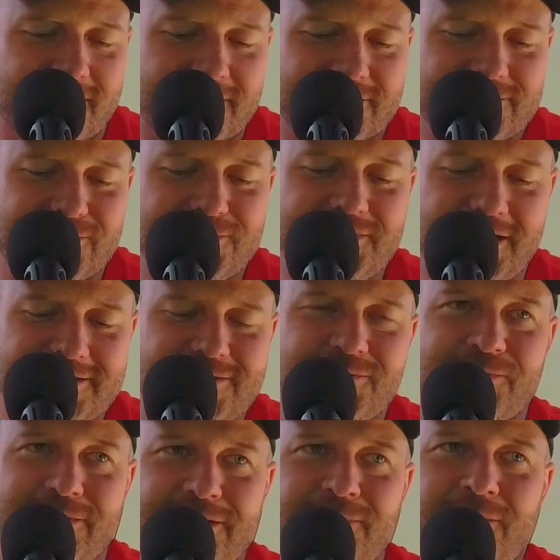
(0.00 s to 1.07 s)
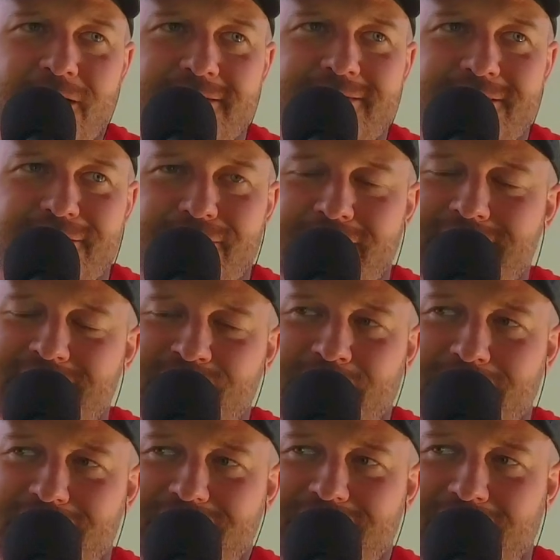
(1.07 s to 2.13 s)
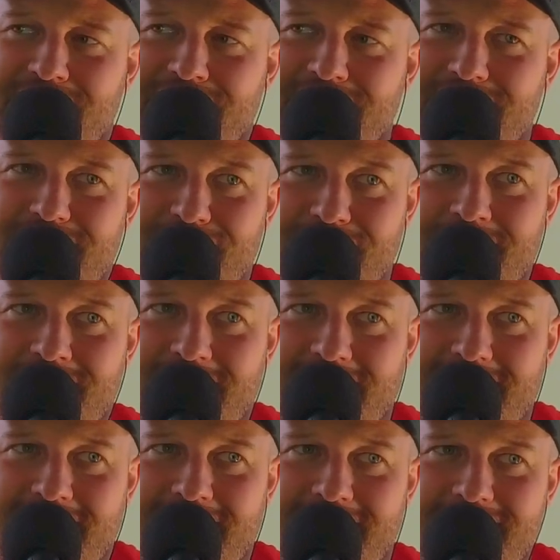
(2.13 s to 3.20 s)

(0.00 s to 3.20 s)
so Jason really walked into Grace's bridal shower looking yes. like